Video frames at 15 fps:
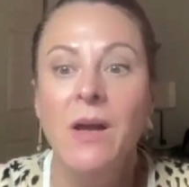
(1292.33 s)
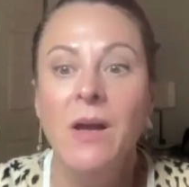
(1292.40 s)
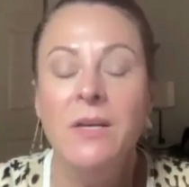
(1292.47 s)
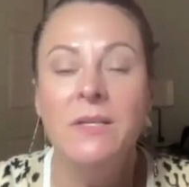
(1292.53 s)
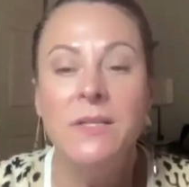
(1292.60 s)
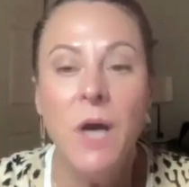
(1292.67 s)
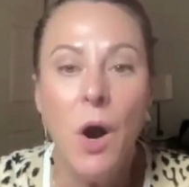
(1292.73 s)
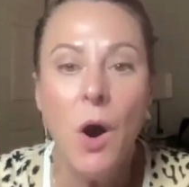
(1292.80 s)

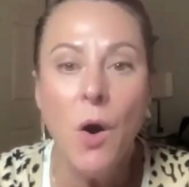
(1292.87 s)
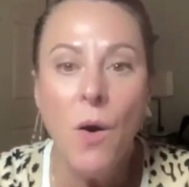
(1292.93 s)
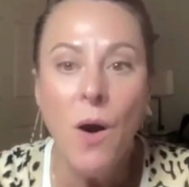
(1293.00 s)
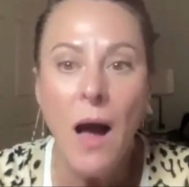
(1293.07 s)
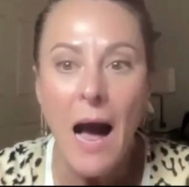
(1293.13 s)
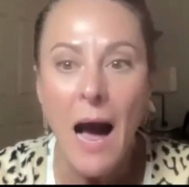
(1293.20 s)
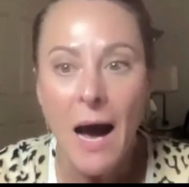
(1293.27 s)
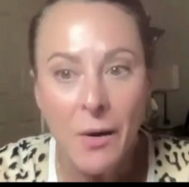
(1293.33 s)
So
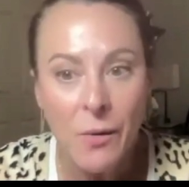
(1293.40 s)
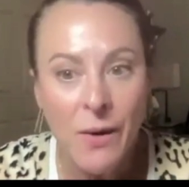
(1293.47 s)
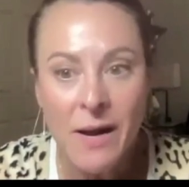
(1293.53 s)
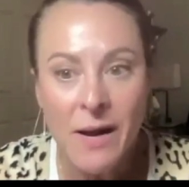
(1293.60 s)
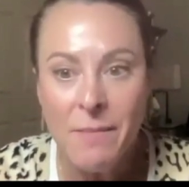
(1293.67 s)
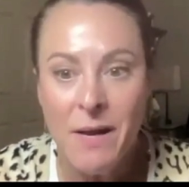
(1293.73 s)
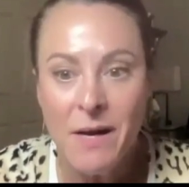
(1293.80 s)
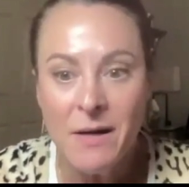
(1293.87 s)
how do we
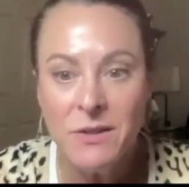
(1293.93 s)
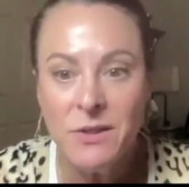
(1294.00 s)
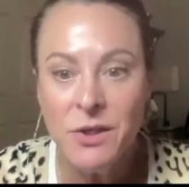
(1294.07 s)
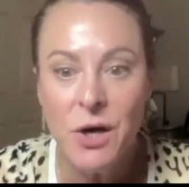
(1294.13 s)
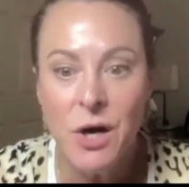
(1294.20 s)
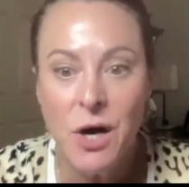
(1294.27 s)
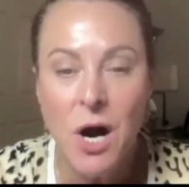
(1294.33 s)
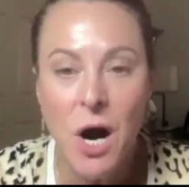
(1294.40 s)

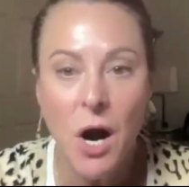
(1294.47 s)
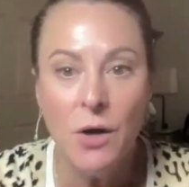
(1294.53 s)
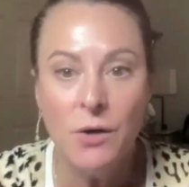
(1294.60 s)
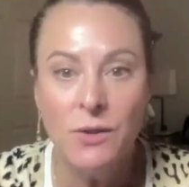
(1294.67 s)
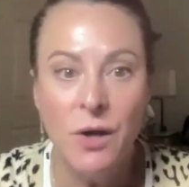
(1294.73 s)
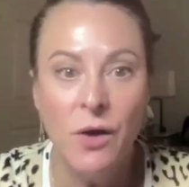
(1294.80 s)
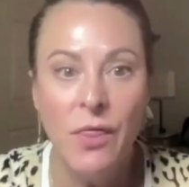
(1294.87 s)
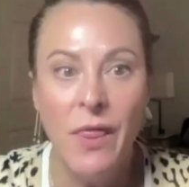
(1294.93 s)
administer
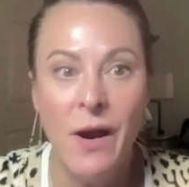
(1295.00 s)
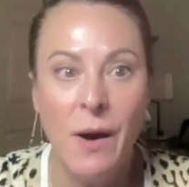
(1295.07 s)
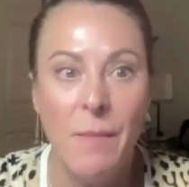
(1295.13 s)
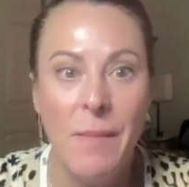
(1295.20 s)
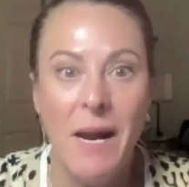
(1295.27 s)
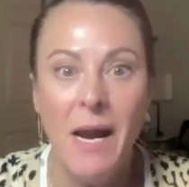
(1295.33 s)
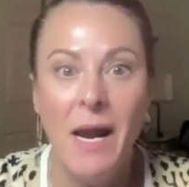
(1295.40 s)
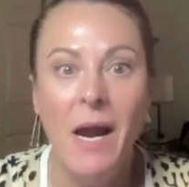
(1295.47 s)
ozone
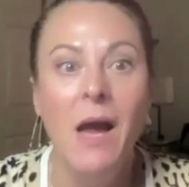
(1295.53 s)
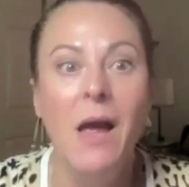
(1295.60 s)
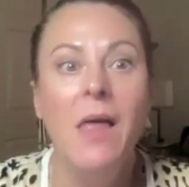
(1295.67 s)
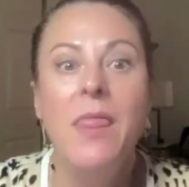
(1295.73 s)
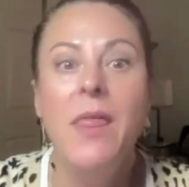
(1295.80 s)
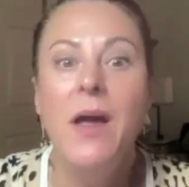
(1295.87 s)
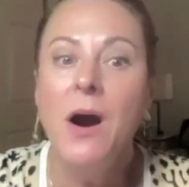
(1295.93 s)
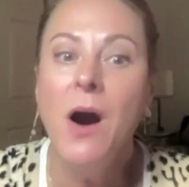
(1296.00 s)
therapy?
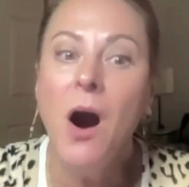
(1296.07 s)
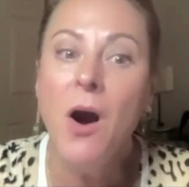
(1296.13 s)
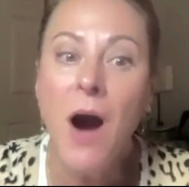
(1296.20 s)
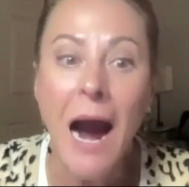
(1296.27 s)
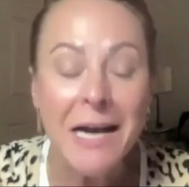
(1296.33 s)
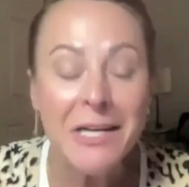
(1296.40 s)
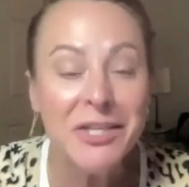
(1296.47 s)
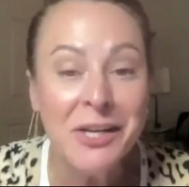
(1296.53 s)
There are
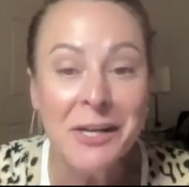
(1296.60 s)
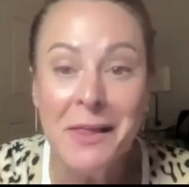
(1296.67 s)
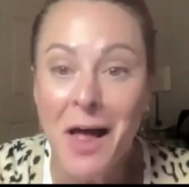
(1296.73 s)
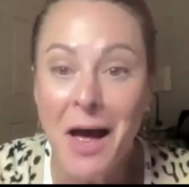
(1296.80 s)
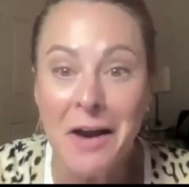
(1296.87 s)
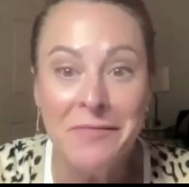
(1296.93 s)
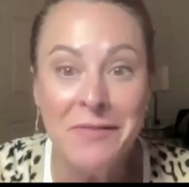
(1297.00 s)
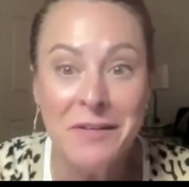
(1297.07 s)
actually a
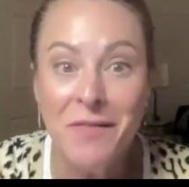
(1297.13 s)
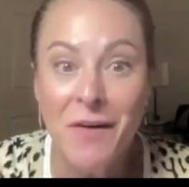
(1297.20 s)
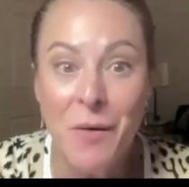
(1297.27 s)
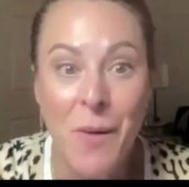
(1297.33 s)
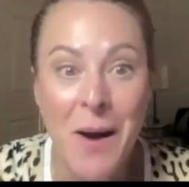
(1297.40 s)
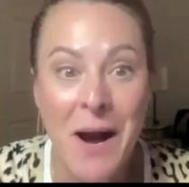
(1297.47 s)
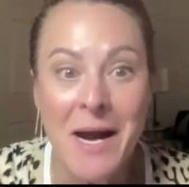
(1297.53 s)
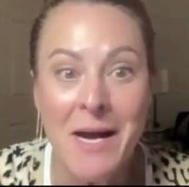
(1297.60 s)
lot of different
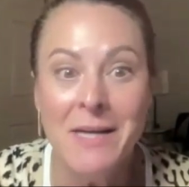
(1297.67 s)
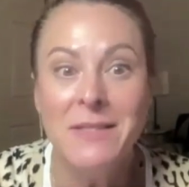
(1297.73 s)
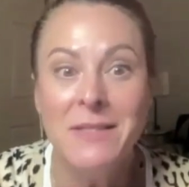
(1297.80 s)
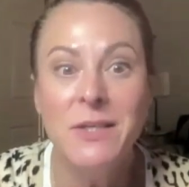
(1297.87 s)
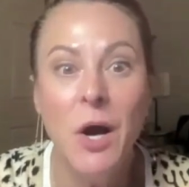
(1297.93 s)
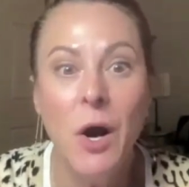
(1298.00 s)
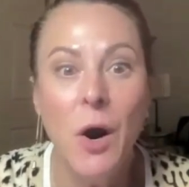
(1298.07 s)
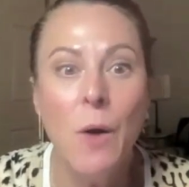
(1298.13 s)
ways.
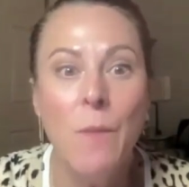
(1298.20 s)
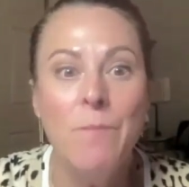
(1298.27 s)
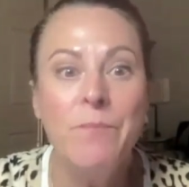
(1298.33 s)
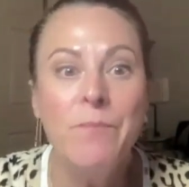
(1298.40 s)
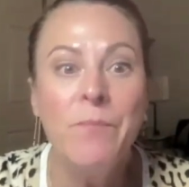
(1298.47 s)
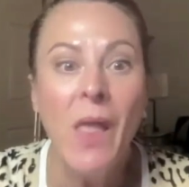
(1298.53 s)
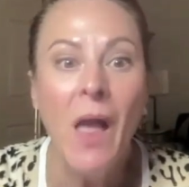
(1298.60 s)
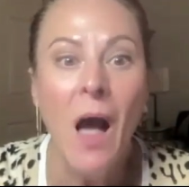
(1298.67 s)
So
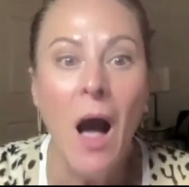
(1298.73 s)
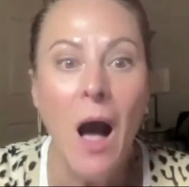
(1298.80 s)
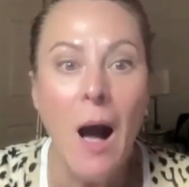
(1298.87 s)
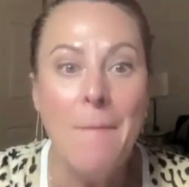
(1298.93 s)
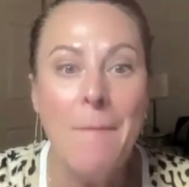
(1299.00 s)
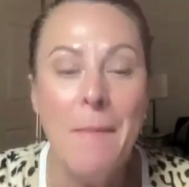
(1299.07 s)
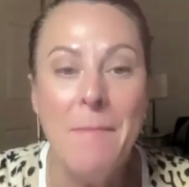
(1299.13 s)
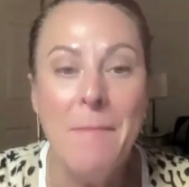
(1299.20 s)

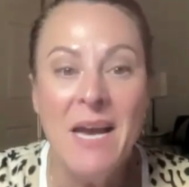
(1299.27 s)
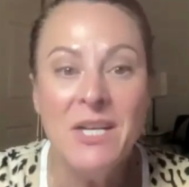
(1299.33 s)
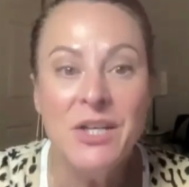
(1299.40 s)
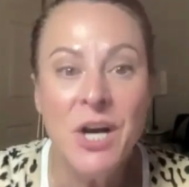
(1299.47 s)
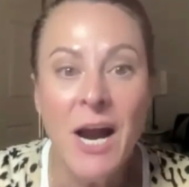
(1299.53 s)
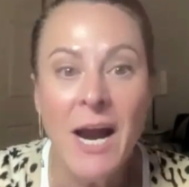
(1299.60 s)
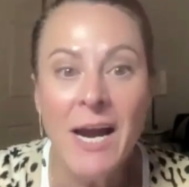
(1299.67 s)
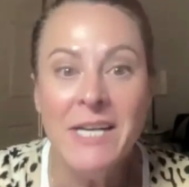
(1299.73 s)

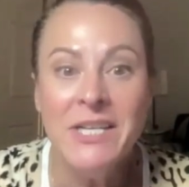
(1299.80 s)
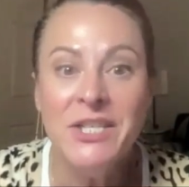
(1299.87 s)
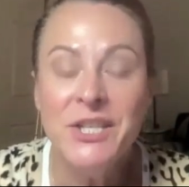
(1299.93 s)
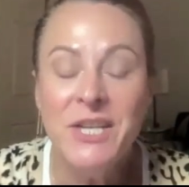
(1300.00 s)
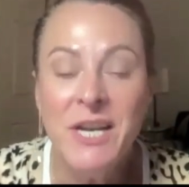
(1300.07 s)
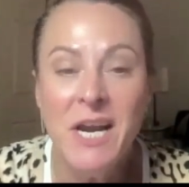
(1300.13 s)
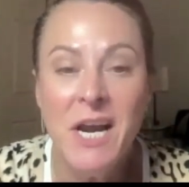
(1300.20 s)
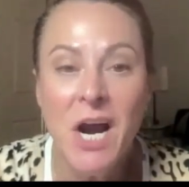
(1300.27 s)
major
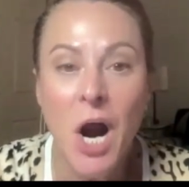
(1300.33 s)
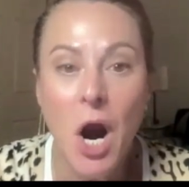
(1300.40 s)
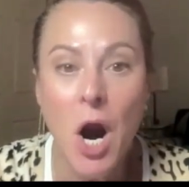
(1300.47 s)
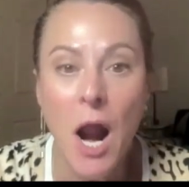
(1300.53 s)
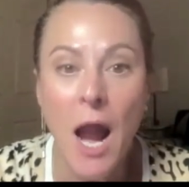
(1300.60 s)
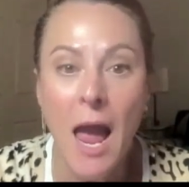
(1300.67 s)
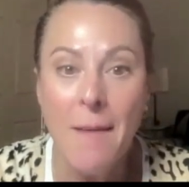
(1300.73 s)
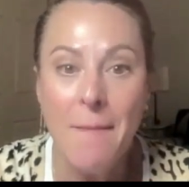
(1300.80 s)
HT
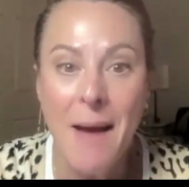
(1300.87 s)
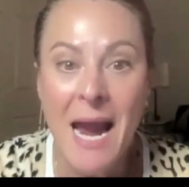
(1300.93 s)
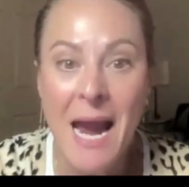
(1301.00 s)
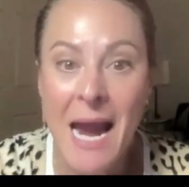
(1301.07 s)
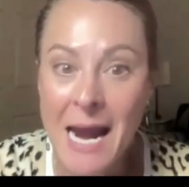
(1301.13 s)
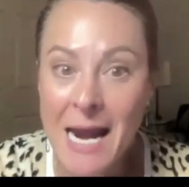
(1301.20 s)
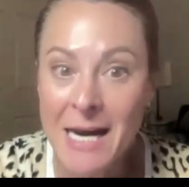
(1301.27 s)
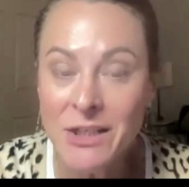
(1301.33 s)
or
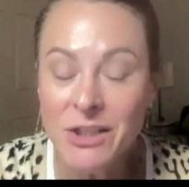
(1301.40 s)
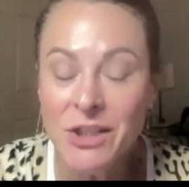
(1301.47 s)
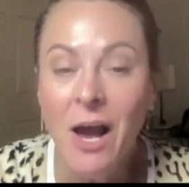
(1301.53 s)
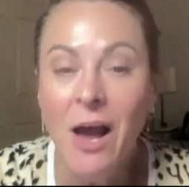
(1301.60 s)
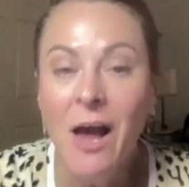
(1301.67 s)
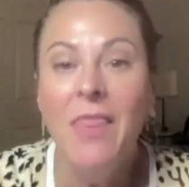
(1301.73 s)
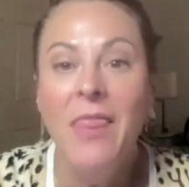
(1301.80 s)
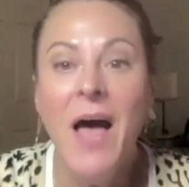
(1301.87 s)
MAH,
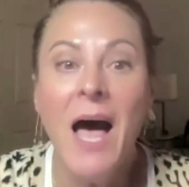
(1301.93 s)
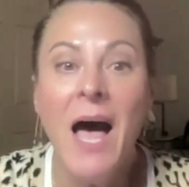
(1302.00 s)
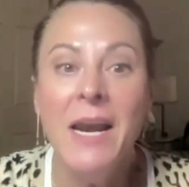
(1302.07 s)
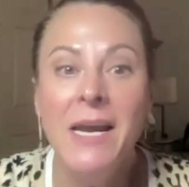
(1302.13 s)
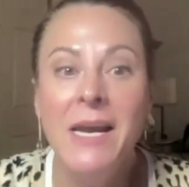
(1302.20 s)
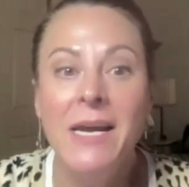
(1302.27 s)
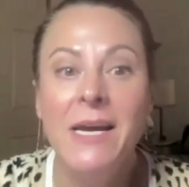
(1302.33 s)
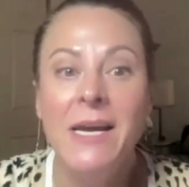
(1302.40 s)

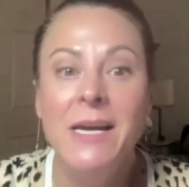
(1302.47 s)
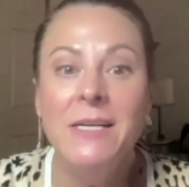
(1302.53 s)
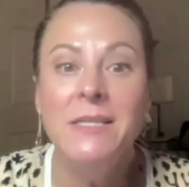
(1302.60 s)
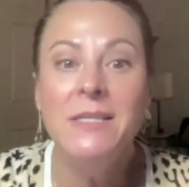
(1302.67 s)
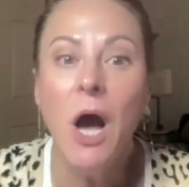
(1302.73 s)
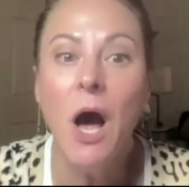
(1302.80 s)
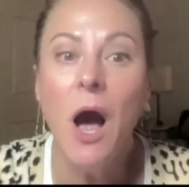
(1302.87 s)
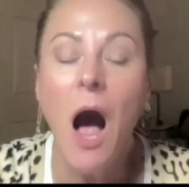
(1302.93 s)
that is
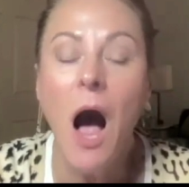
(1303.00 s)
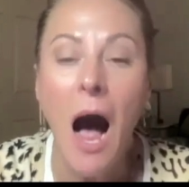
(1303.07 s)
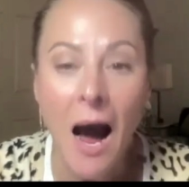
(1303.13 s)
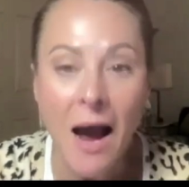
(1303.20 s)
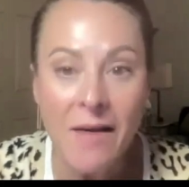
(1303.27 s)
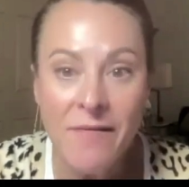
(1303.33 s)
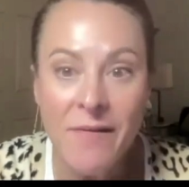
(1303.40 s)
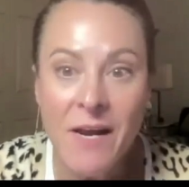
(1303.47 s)

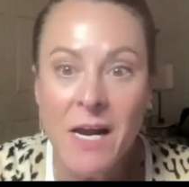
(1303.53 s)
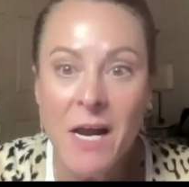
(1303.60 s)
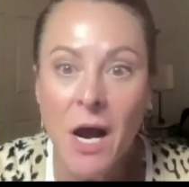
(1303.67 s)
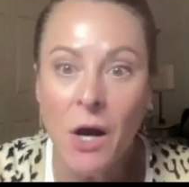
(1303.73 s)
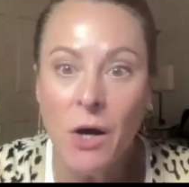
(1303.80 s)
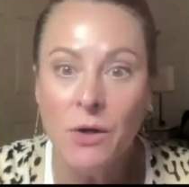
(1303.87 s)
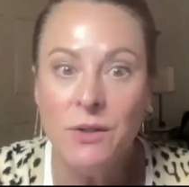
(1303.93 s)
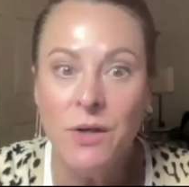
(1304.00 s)
IV
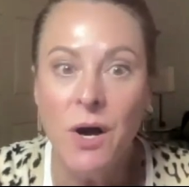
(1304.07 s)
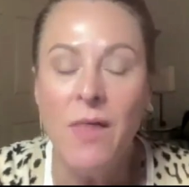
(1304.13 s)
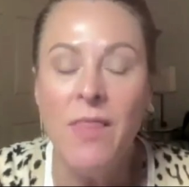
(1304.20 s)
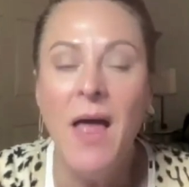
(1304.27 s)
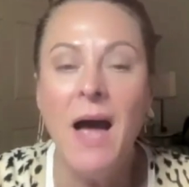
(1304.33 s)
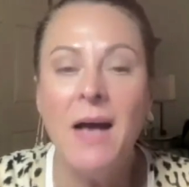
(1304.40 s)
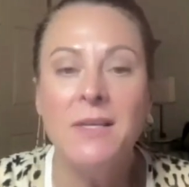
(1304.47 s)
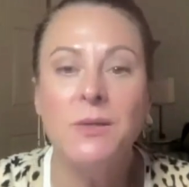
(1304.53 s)
ozone.
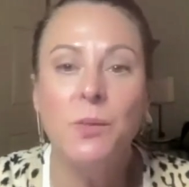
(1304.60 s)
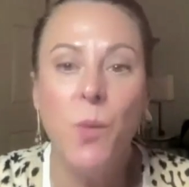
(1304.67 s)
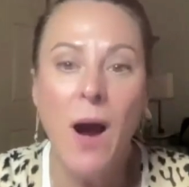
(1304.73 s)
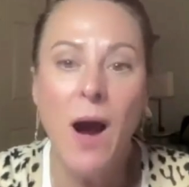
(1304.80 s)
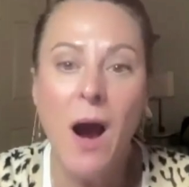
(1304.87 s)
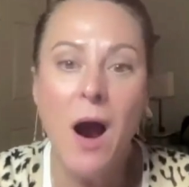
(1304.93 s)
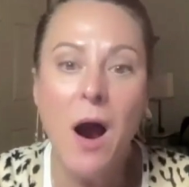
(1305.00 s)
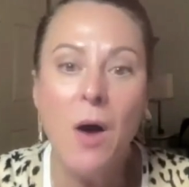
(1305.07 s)
That's
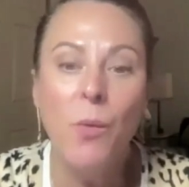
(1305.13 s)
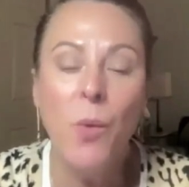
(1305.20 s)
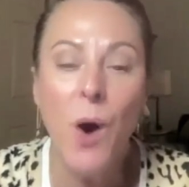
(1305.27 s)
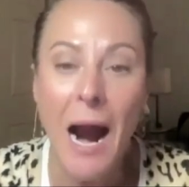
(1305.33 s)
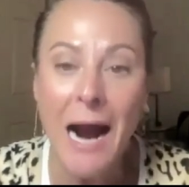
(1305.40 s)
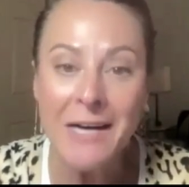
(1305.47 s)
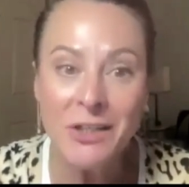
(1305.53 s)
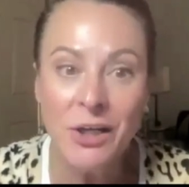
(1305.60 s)
where we're
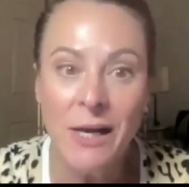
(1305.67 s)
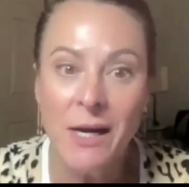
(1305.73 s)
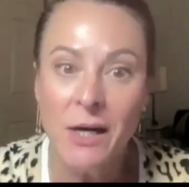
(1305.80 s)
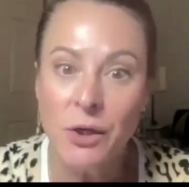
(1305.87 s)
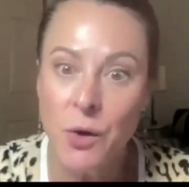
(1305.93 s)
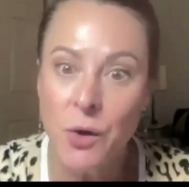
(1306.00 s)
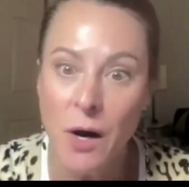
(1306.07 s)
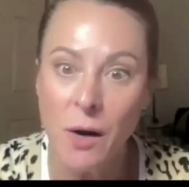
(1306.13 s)
actually going to
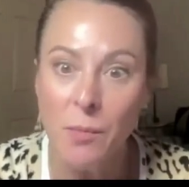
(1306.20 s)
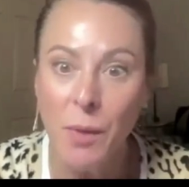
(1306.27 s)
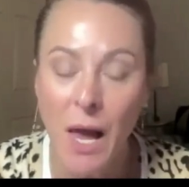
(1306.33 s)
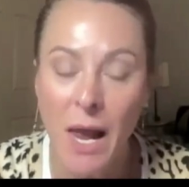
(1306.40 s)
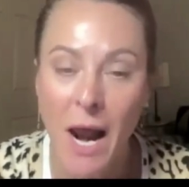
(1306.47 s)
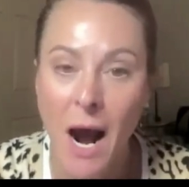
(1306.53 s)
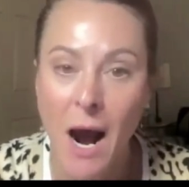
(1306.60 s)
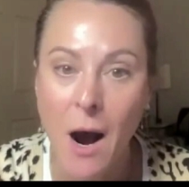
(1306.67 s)
draw your
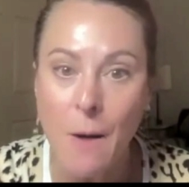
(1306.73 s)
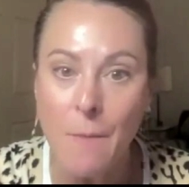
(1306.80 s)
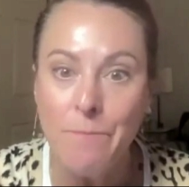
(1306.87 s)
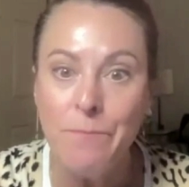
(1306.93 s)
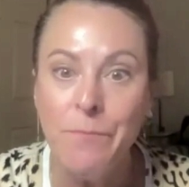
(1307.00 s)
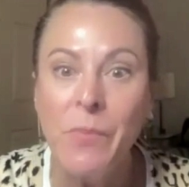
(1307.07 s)
blood out.